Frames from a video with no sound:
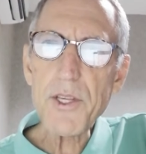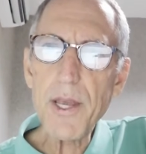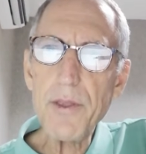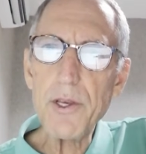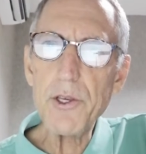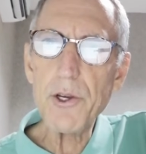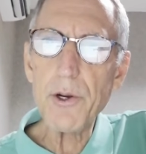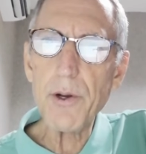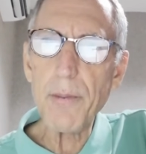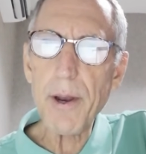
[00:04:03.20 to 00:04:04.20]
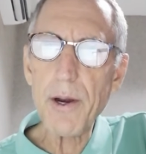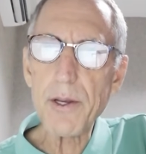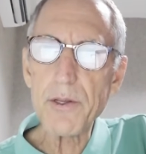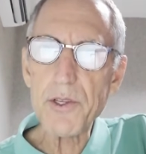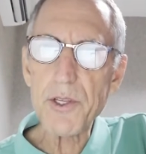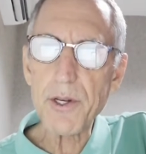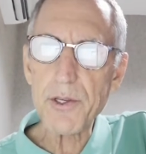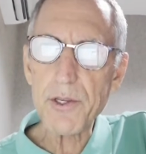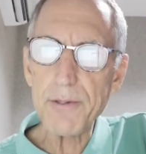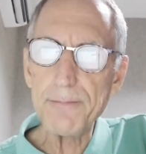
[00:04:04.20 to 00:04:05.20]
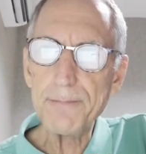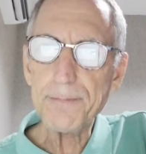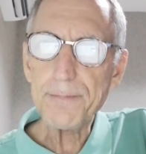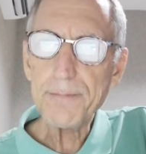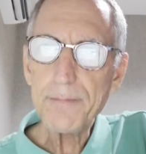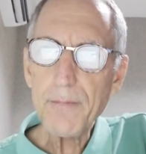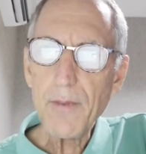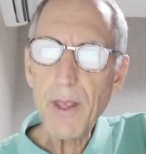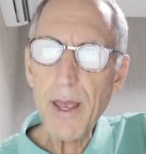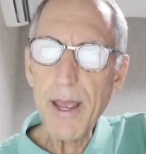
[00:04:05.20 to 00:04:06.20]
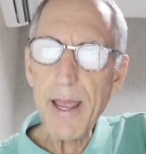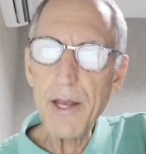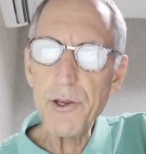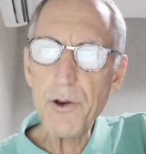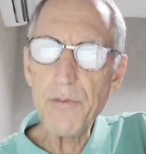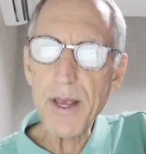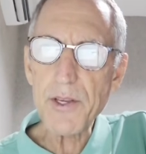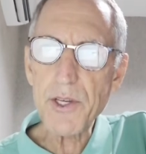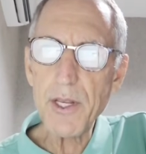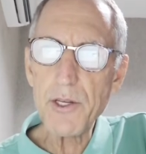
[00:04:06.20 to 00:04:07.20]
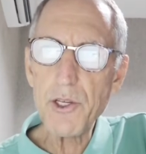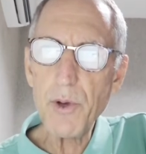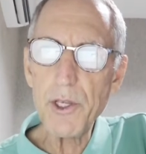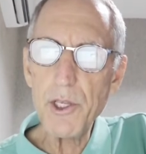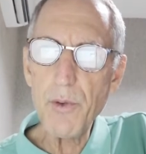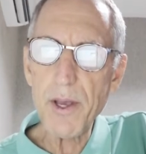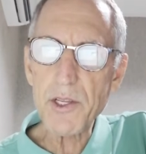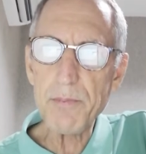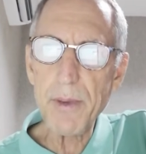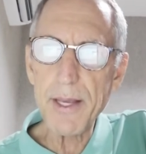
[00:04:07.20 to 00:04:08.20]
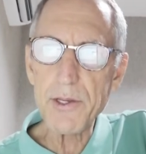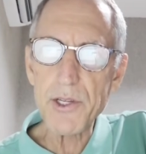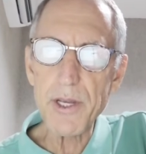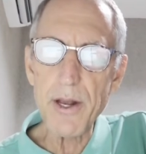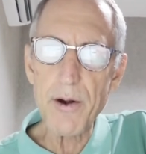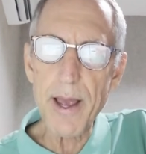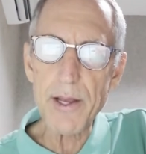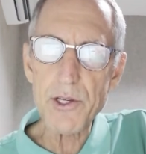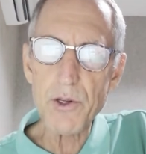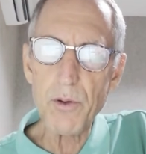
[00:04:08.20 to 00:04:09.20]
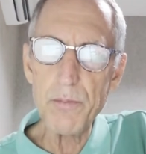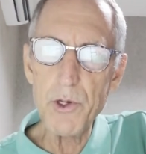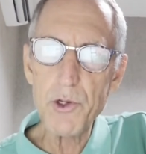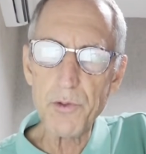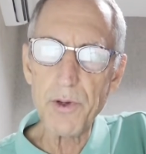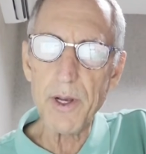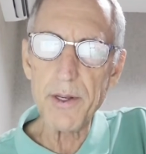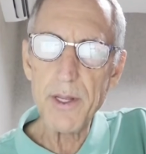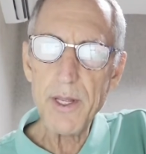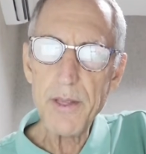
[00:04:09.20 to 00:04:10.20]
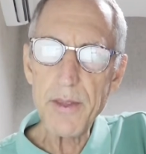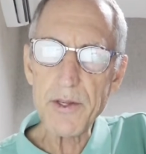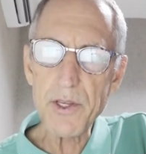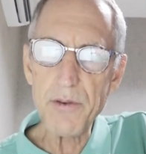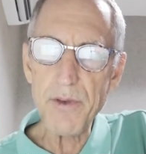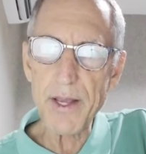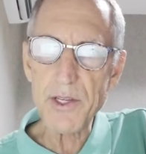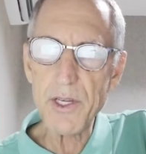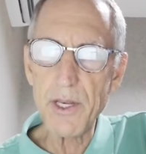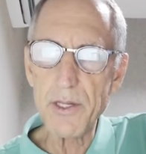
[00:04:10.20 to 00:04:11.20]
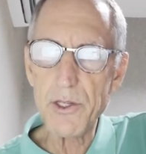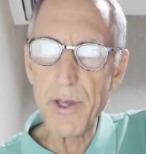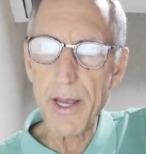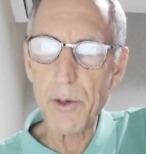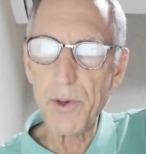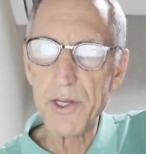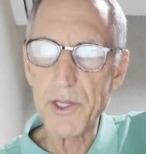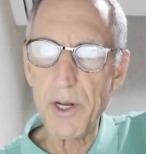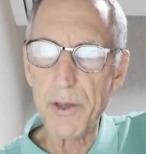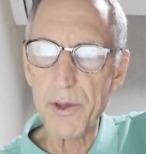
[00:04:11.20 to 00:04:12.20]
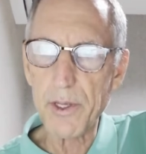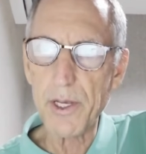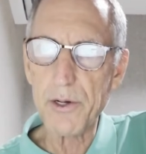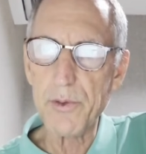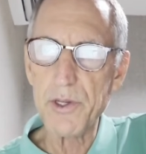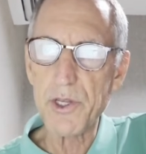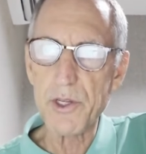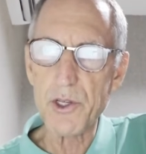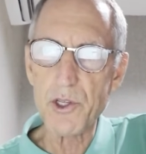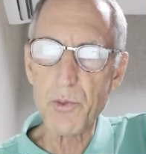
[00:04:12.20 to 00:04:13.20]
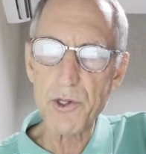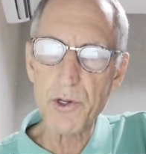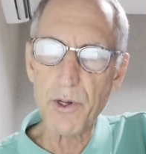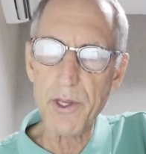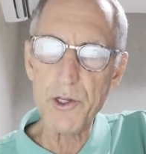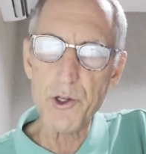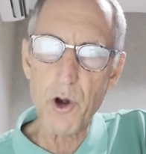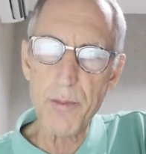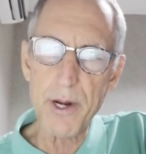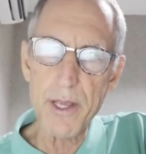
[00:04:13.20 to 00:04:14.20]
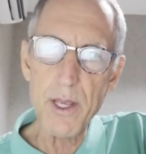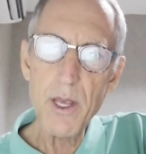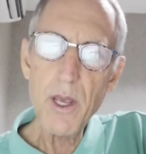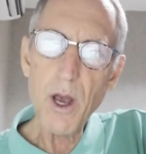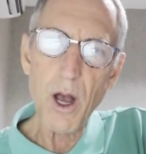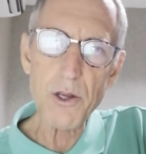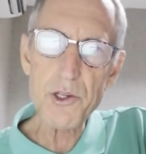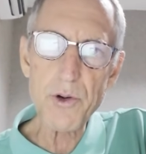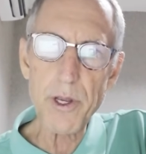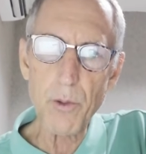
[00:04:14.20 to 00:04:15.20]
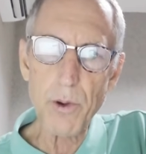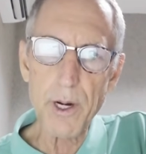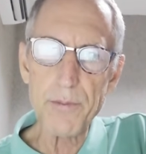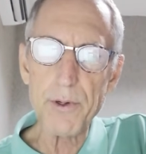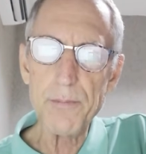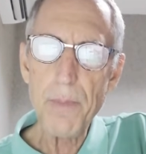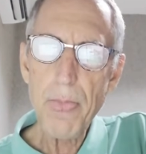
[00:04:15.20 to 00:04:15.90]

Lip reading: say that you're an American citizen and you're investing into a U.S.-based international mutual fund that's investing into equities in other countries such as Switzerland, Germany, Australia, whatever.